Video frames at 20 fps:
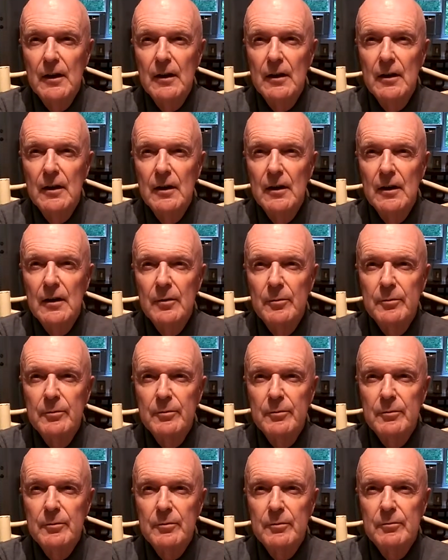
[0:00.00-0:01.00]

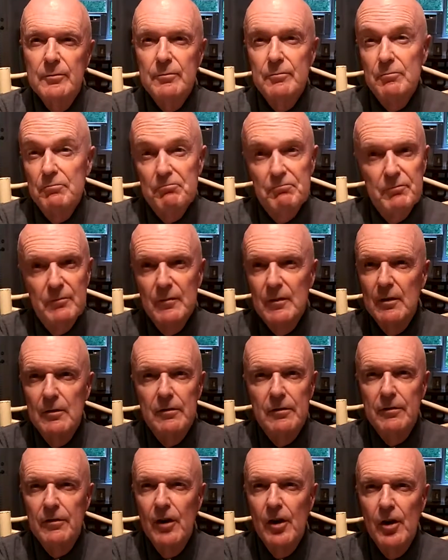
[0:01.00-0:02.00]
Um,
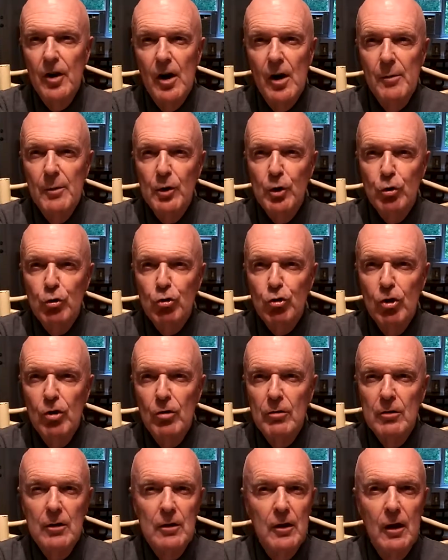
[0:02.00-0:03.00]
Phenomenal show,
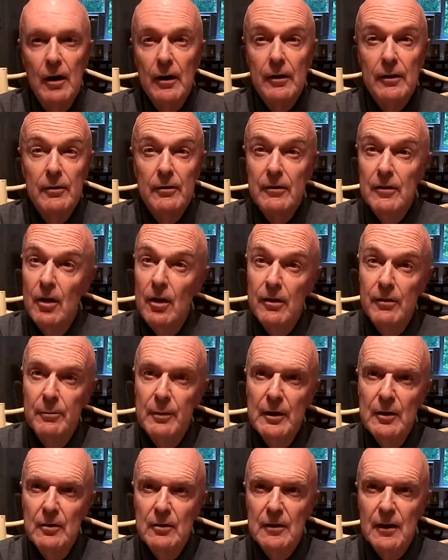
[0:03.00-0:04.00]
a lot of
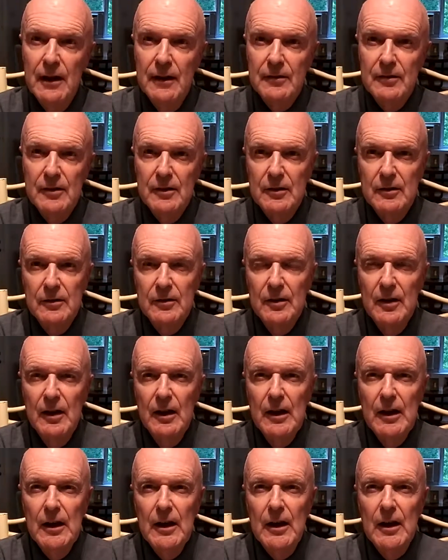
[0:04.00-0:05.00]
Beatle classics.
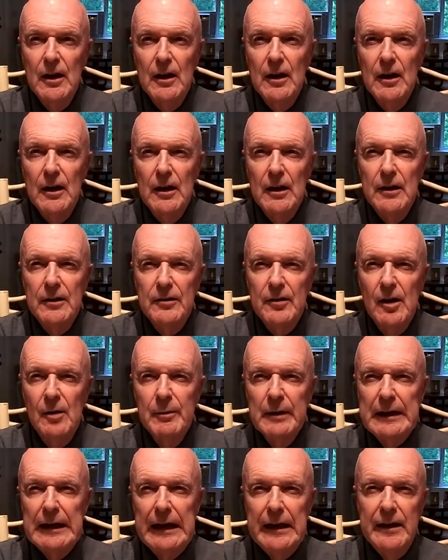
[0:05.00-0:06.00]
I saw him
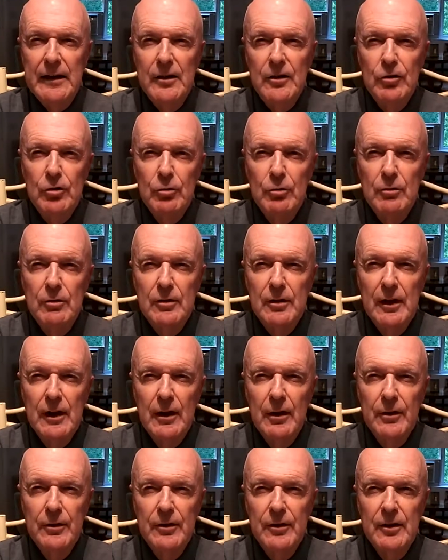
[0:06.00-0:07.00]
again in
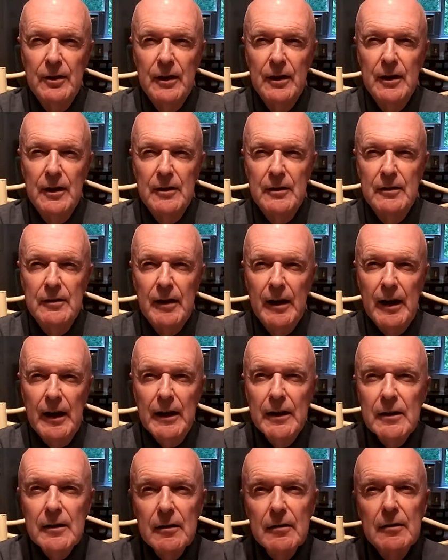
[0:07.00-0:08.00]

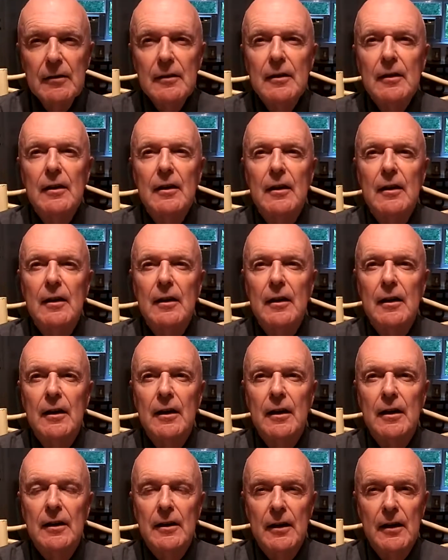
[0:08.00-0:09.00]
2010,
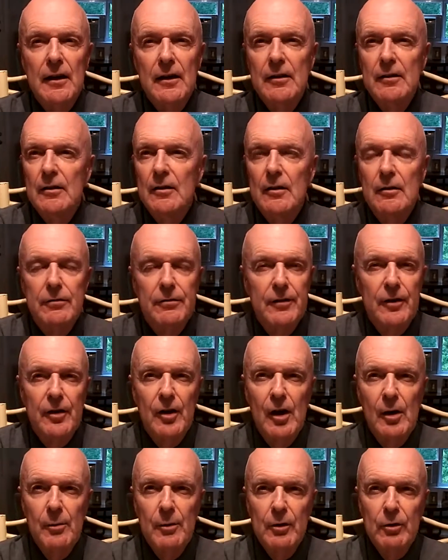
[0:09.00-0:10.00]
and again,
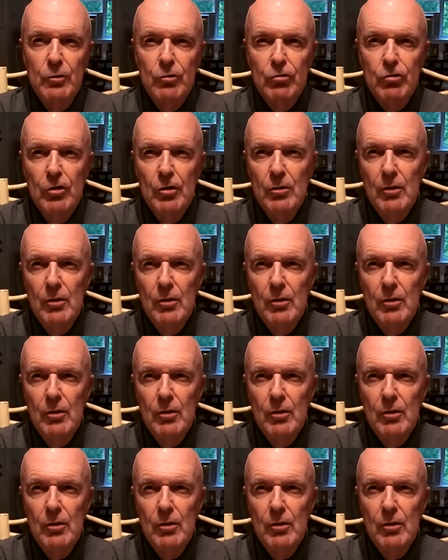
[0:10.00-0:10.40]
phenomenal show.